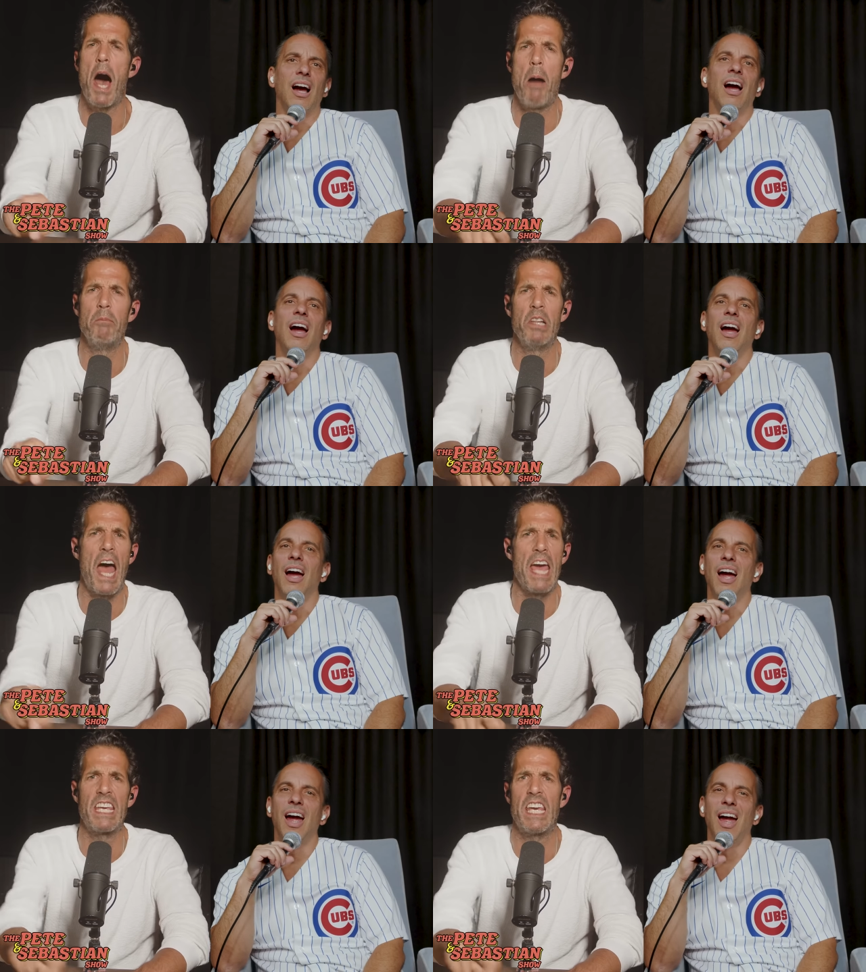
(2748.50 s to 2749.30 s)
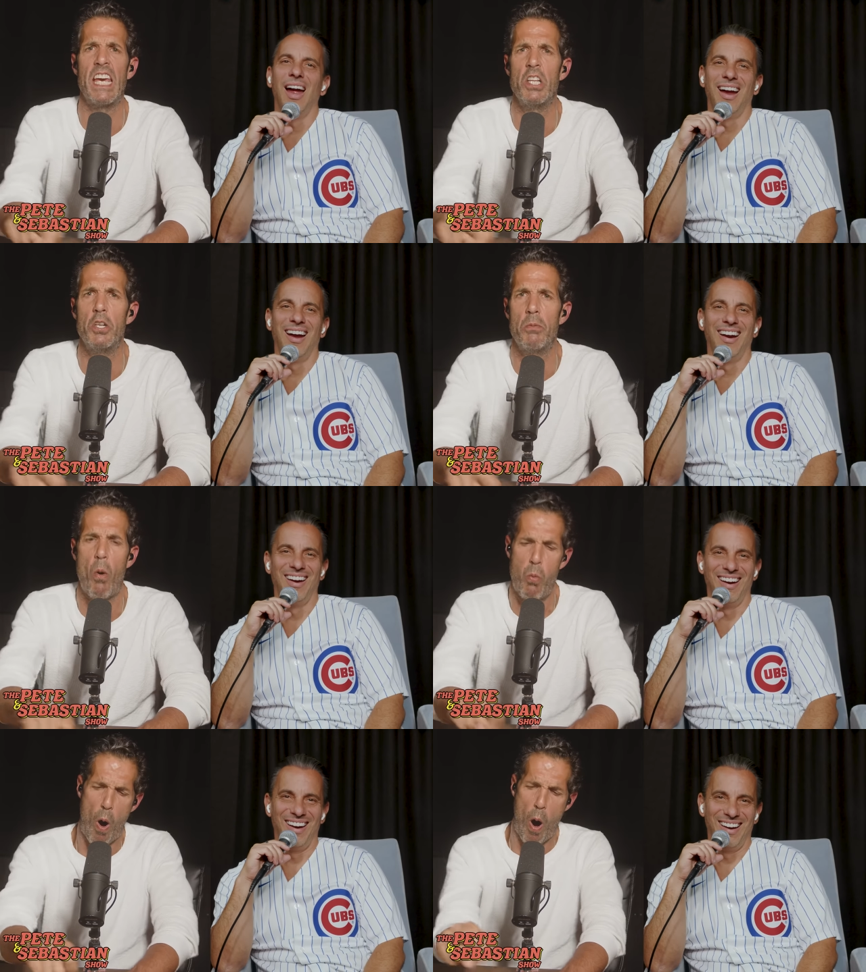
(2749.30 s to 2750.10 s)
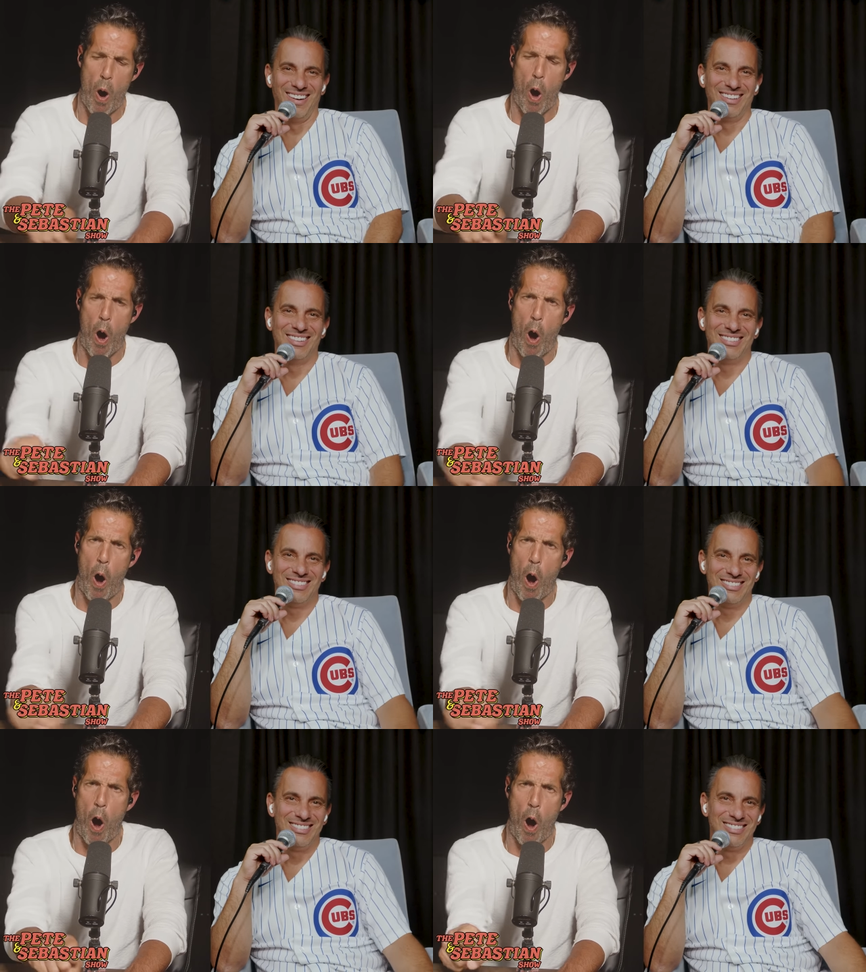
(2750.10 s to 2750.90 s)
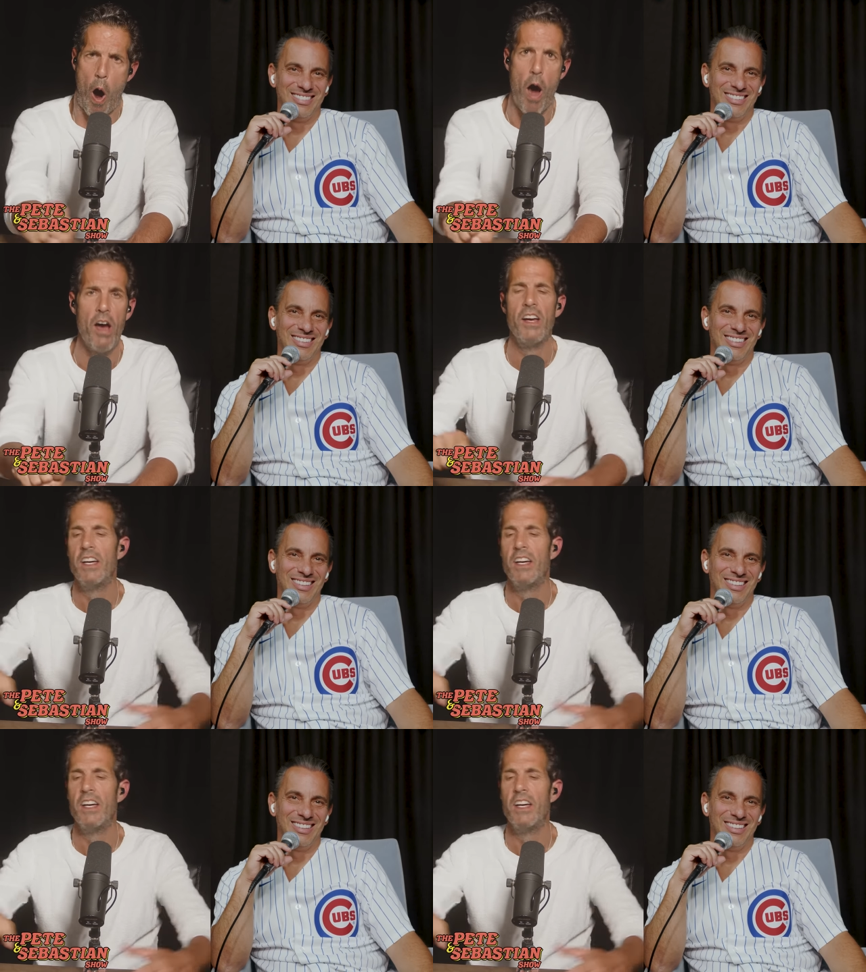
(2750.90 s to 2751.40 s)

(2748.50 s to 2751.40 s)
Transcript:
Speaker 1: I'm like killing them. Wow.